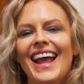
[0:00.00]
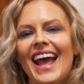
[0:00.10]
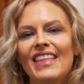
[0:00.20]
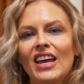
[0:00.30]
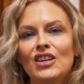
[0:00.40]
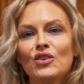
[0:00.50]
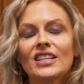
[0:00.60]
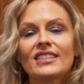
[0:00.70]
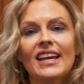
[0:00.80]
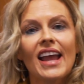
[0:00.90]
And then you
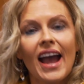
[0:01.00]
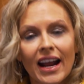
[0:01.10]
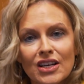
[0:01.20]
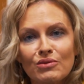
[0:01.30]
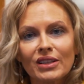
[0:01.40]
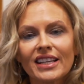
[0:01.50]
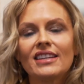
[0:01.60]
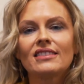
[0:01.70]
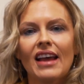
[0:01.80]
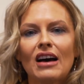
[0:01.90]
can say, actually,
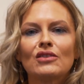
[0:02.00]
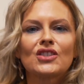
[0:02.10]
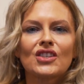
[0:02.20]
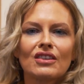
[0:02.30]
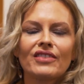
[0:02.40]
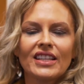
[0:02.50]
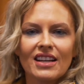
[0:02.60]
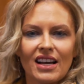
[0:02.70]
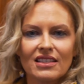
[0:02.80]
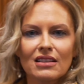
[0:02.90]
he's out serving
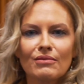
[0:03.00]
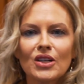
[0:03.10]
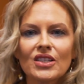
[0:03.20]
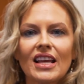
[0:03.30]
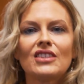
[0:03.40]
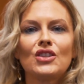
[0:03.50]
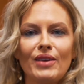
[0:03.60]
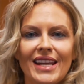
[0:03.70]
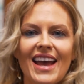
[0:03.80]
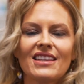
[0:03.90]
customers and
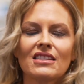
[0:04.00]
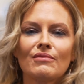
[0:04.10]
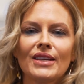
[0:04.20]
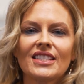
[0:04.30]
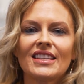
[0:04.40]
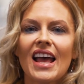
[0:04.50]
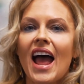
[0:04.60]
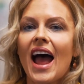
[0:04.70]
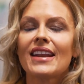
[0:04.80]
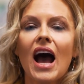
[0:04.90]
doing estimates,
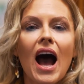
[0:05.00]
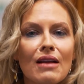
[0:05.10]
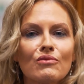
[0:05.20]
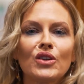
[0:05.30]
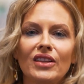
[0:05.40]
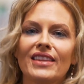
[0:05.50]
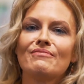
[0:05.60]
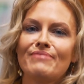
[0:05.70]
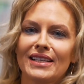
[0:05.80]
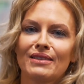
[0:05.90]
and I'm really the
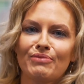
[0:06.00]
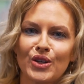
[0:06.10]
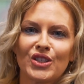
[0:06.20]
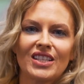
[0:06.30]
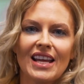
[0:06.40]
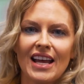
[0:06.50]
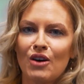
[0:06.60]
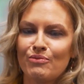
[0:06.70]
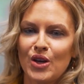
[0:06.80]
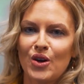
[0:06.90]
best person to
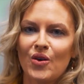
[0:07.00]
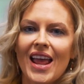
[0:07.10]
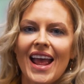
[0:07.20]
help you.